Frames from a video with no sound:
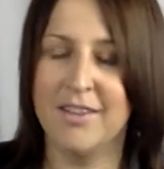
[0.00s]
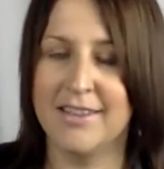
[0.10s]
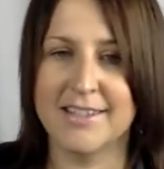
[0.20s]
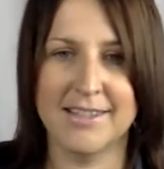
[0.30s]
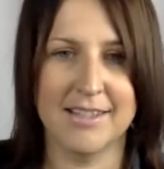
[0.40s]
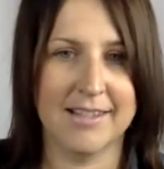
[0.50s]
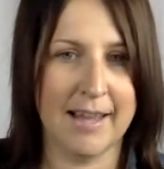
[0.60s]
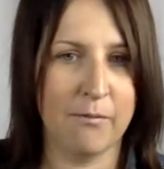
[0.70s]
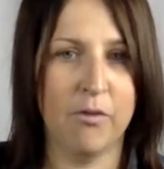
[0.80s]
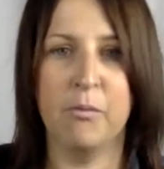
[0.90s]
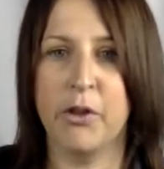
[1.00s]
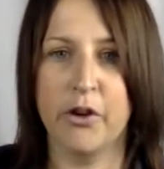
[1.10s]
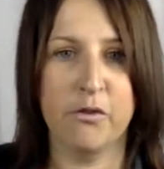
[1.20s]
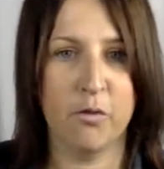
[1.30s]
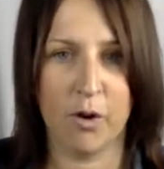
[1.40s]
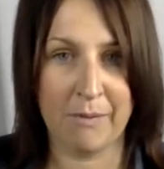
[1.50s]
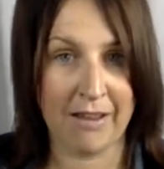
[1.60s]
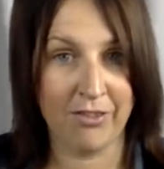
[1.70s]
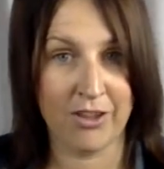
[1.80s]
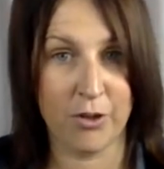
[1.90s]
This is the same familiar
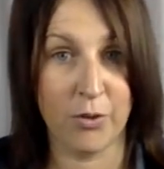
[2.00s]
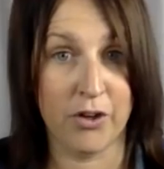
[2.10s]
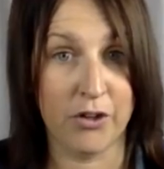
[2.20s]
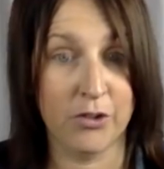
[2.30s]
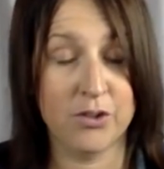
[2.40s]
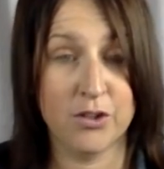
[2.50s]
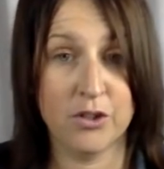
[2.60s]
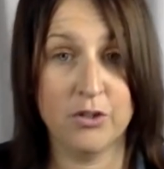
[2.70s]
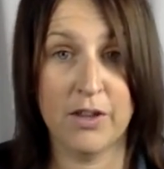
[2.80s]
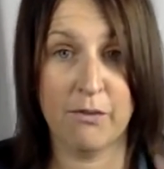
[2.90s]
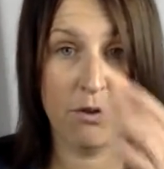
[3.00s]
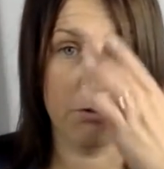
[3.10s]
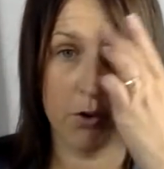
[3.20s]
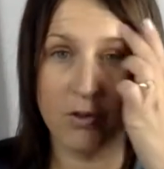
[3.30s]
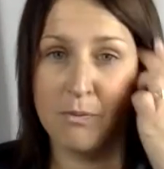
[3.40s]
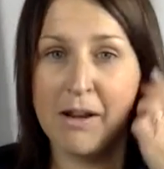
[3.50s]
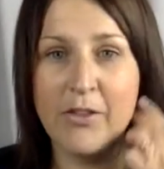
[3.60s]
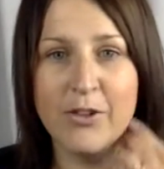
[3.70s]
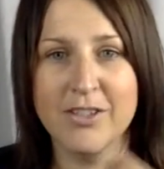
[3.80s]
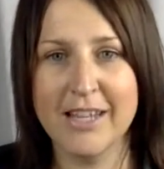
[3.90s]
format that you are used to if you've used my
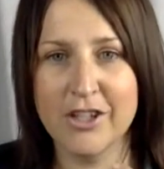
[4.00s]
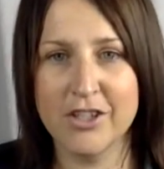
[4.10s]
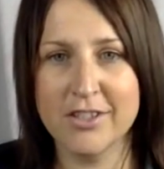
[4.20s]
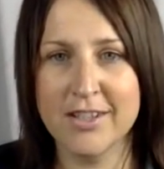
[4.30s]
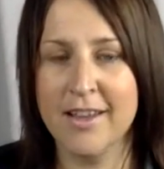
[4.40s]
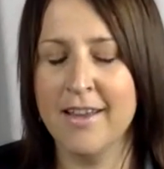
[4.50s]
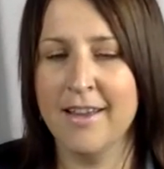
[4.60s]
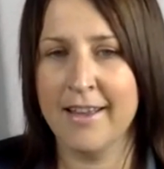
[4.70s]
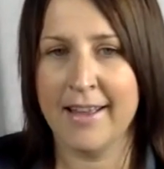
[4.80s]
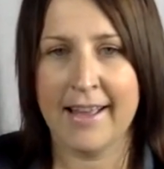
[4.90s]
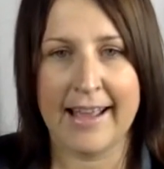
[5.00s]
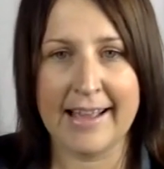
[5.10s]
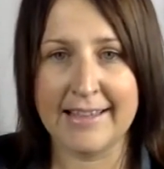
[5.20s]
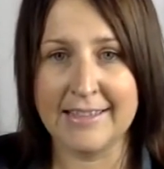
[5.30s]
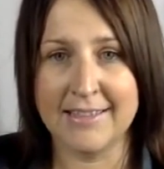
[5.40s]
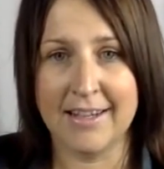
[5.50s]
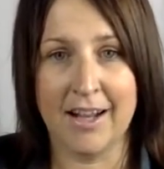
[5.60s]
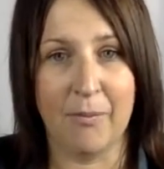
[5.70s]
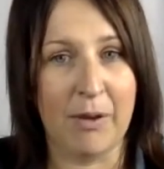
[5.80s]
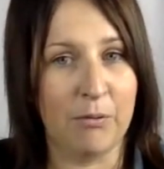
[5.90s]
other stations. And
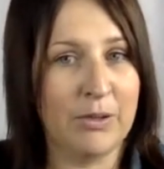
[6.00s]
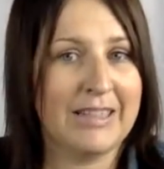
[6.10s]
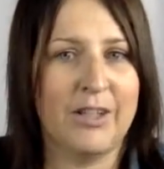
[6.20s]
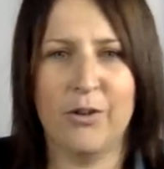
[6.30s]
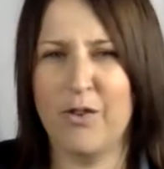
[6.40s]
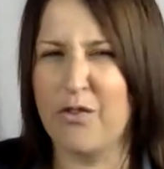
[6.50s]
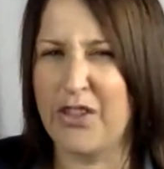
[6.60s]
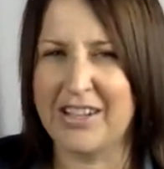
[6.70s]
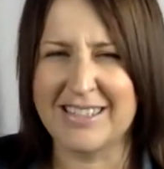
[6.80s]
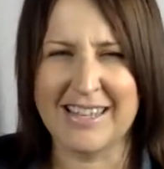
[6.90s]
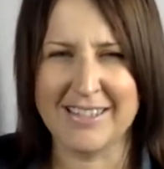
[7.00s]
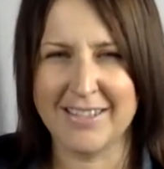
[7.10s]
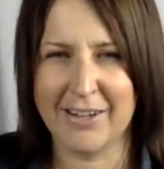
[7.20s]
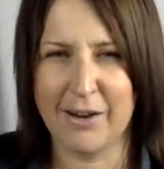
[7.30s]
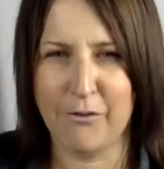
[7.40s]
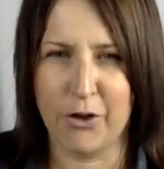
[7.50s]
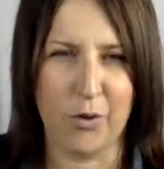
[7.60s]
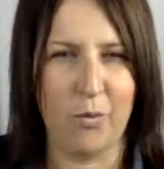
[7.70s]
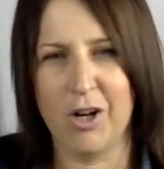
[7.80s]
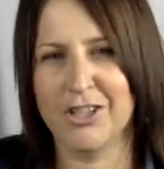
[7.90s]
I really don't even think it's necessary for you to
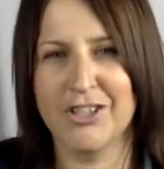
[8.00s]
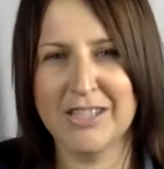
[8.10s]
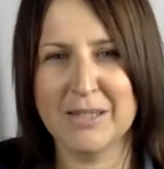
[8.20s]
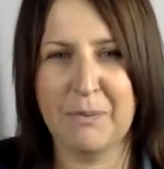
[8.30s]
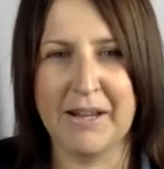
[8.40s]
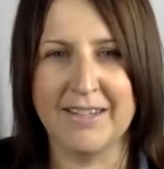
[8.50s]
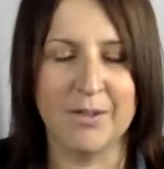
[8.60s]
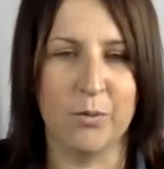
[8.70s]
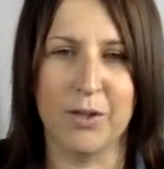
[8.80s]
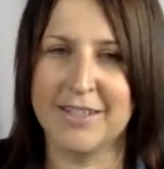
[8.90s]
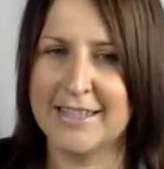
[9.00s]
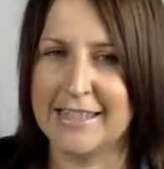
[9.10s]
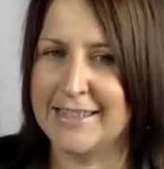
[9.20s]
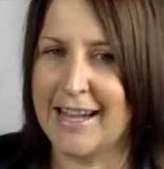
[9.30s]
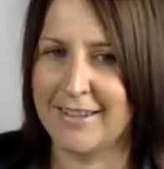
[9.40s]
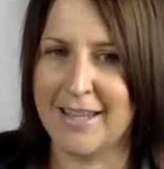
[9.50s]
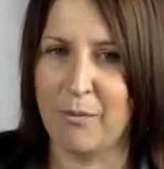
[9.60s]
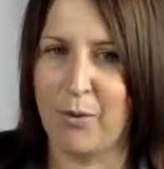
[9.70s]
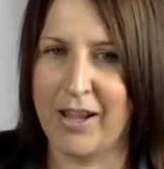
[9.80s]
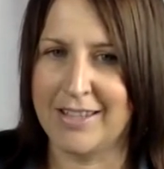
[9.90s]
watch this because it works the exact same
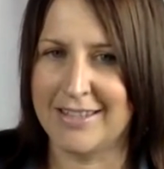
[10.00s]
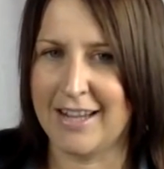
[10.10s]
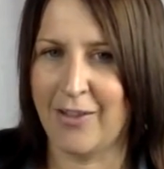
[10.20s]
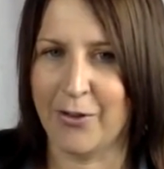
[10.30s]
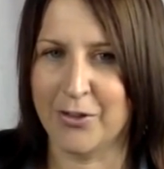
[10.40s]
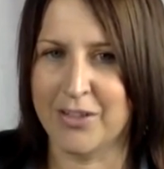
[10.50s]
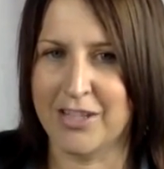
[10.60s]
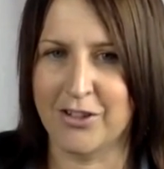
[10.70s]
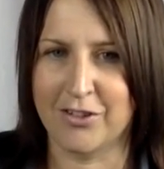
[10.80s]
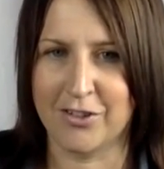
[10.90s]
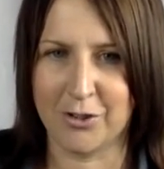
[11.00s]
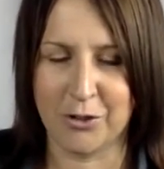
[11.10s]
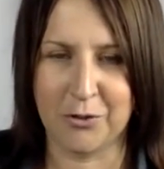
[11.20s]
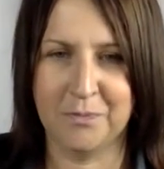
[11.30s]
way as the other stations do.